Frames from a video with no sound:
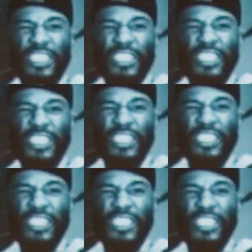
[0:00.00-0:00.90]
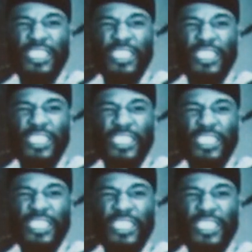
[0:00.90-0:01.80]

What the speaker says: (silence)